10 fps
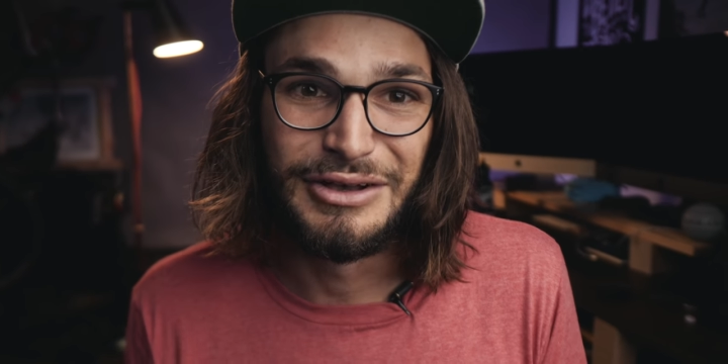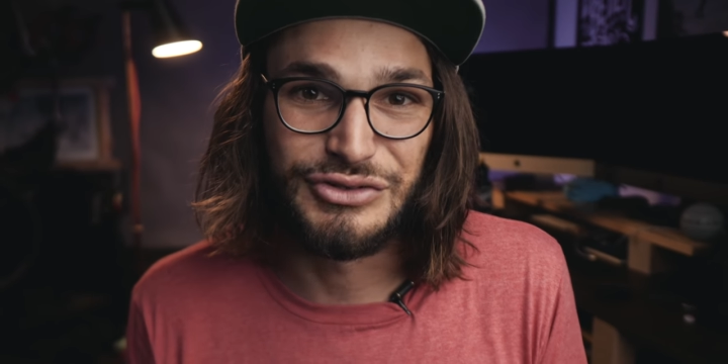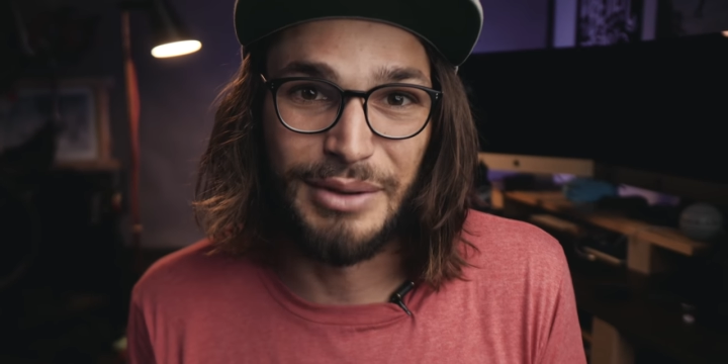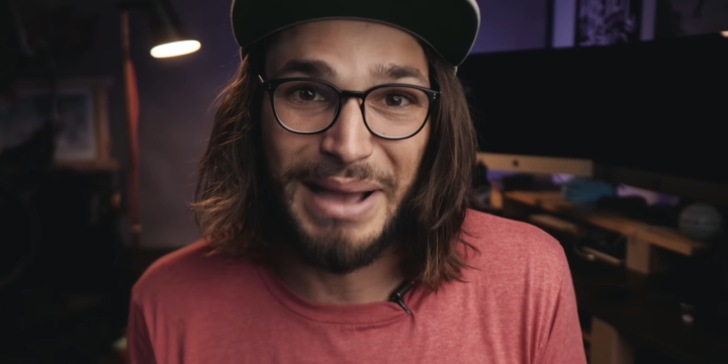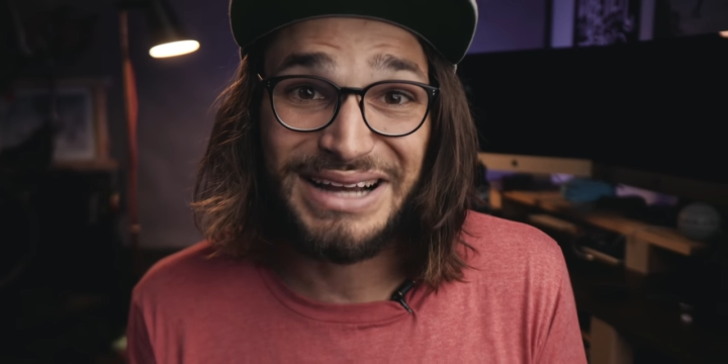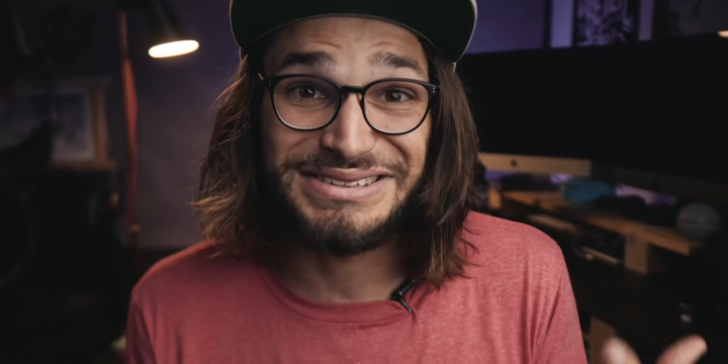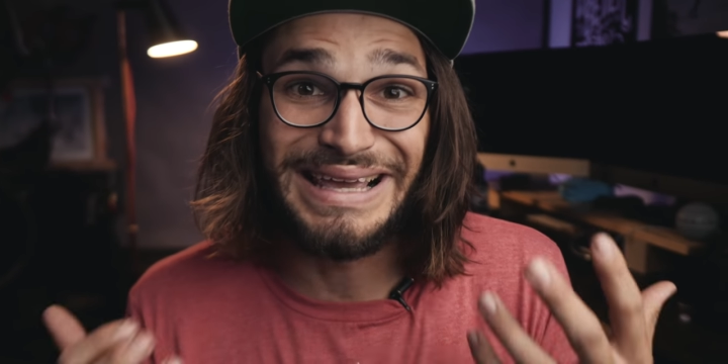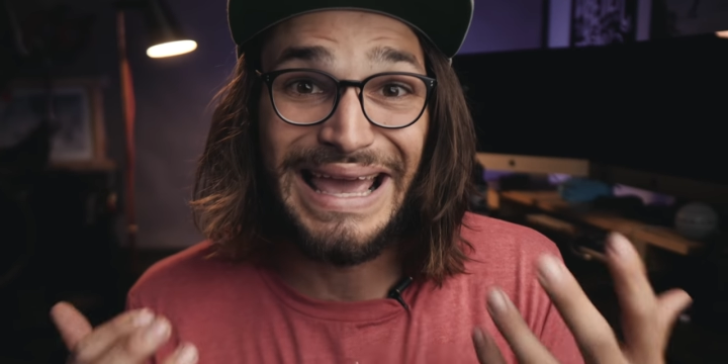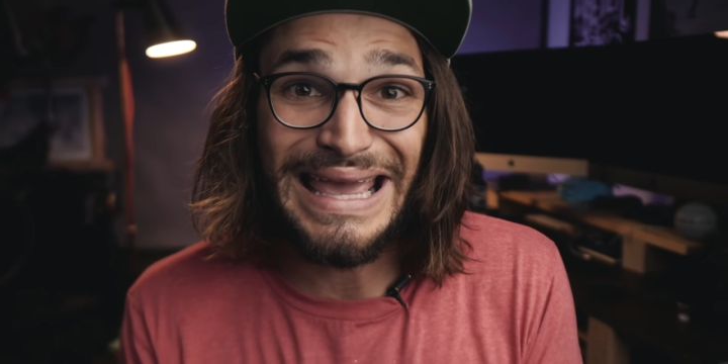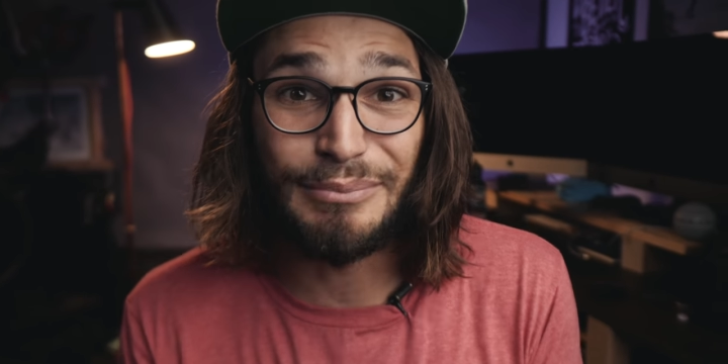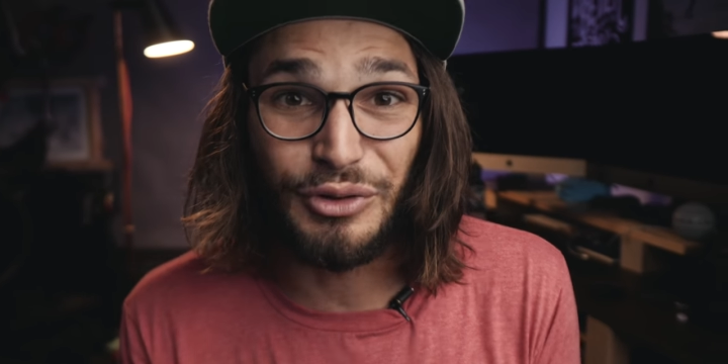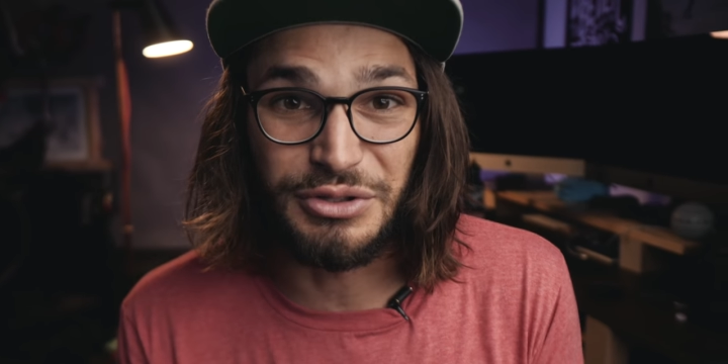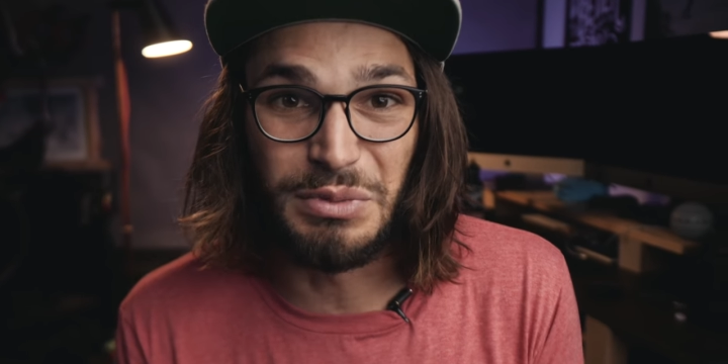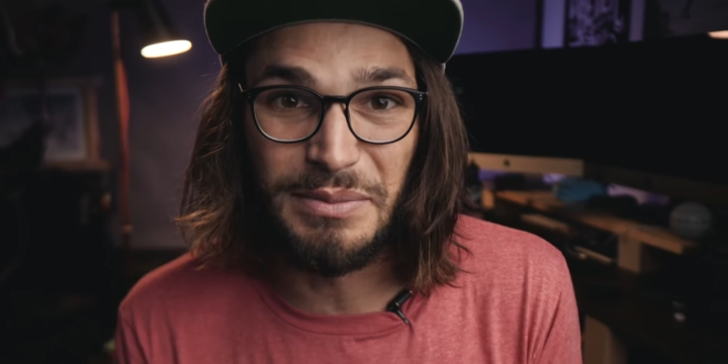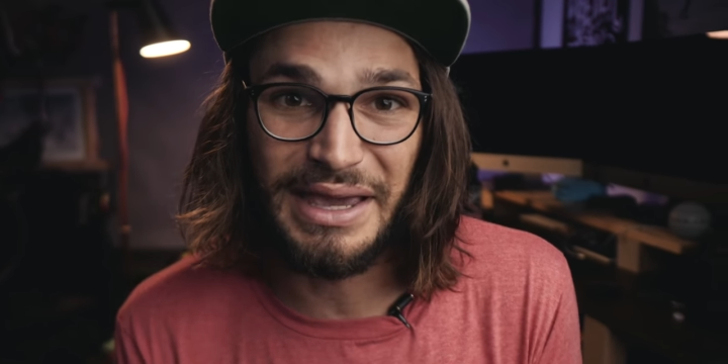so I'm actually able
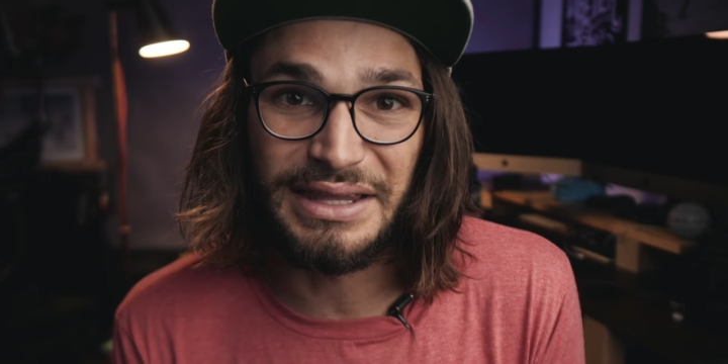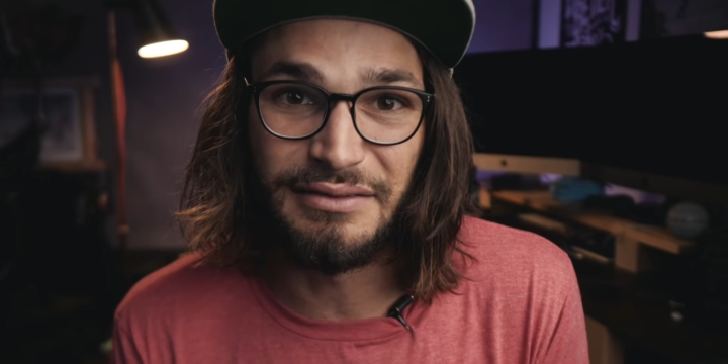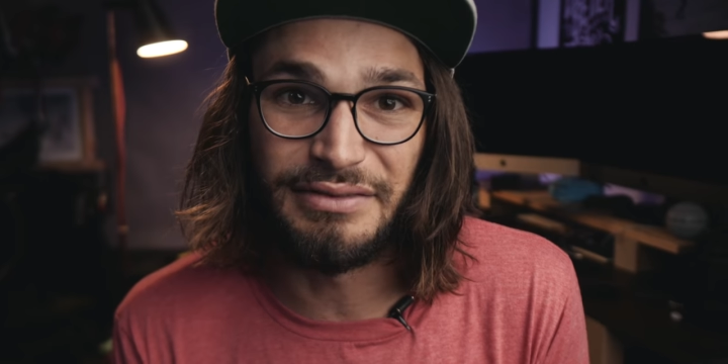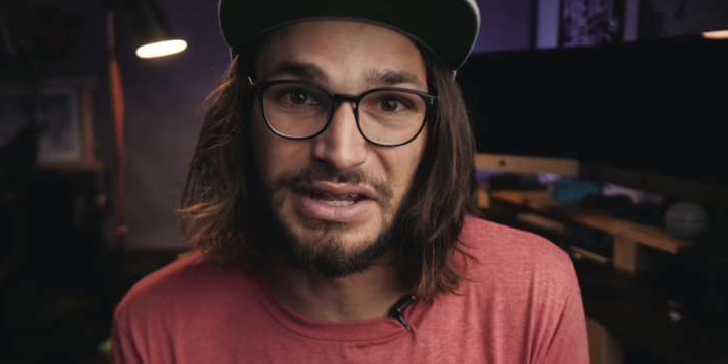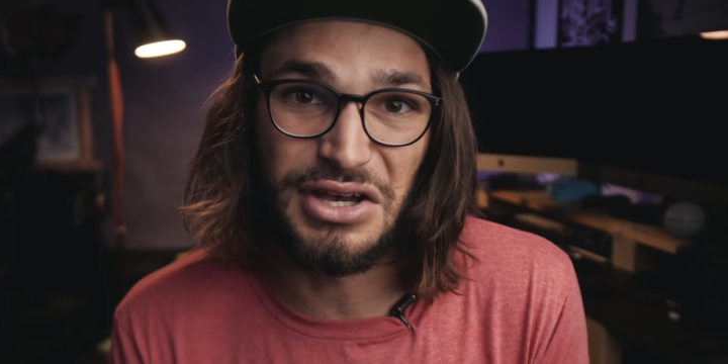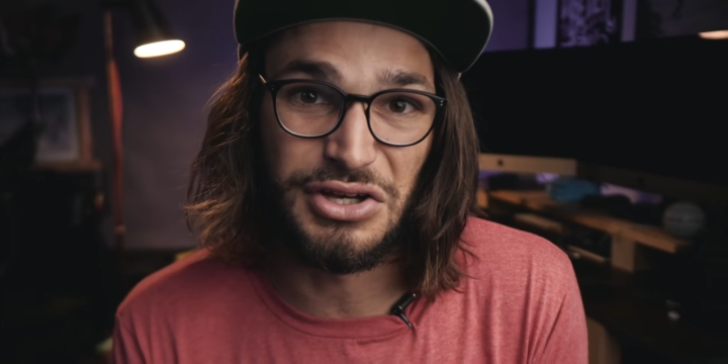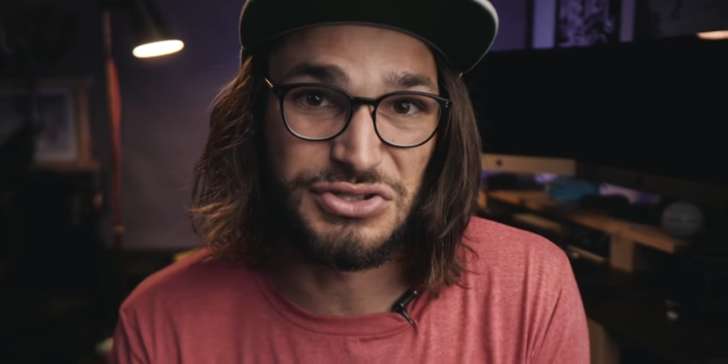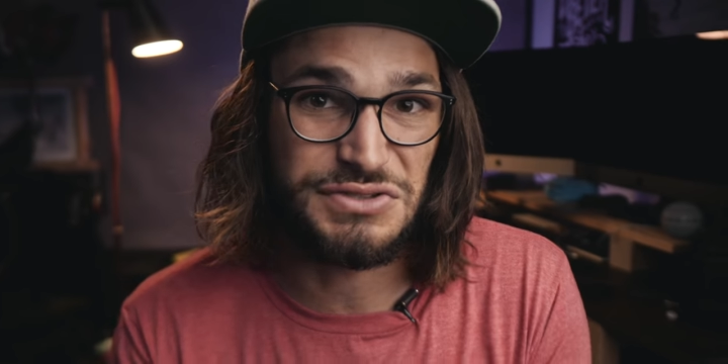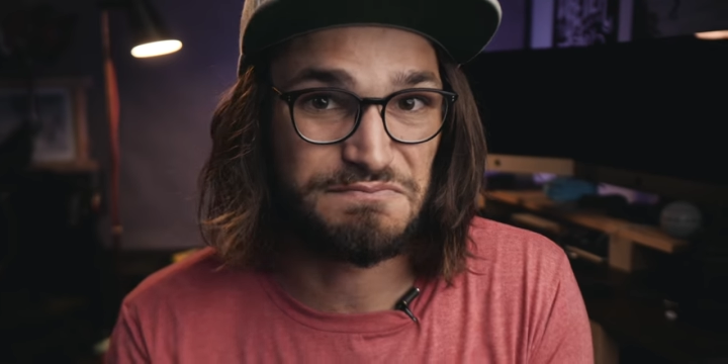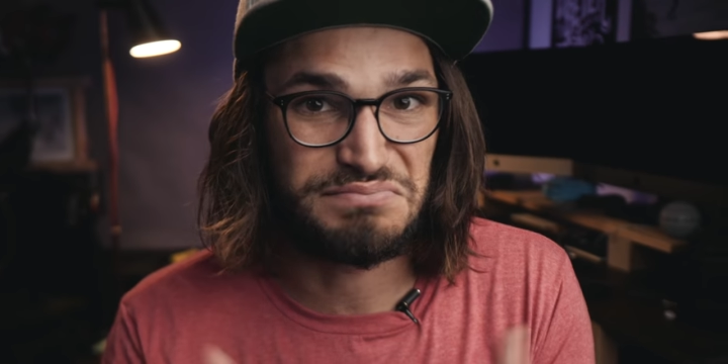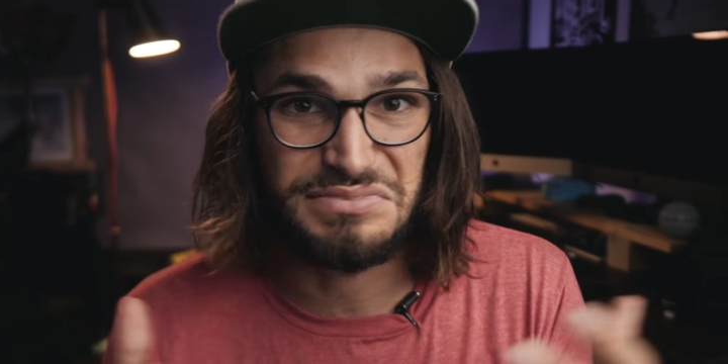to be making the videos